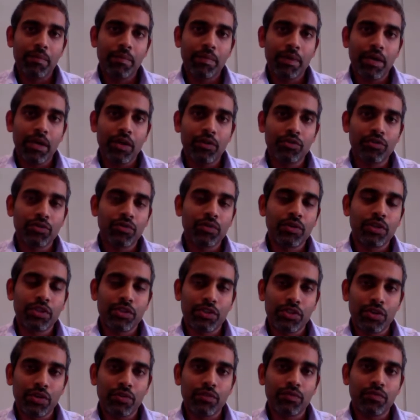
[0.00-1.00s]
cultural
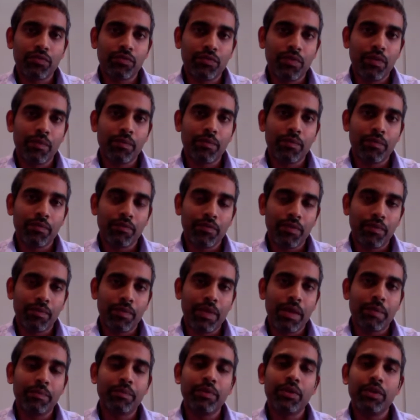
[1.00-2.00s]
consultant from
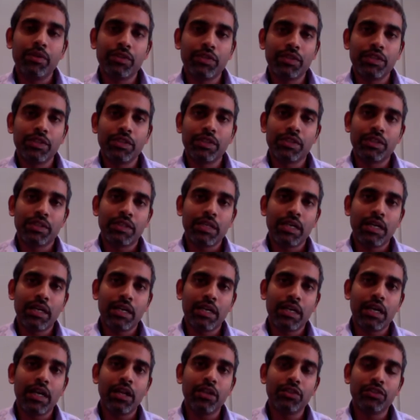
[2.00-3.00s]
that person's
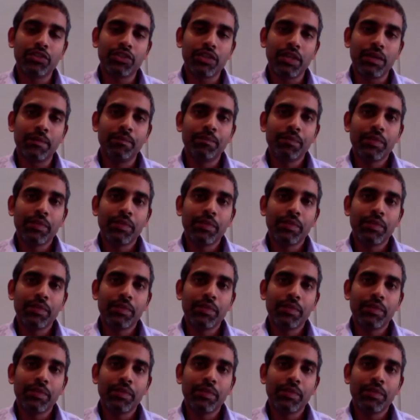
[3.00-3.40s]
culture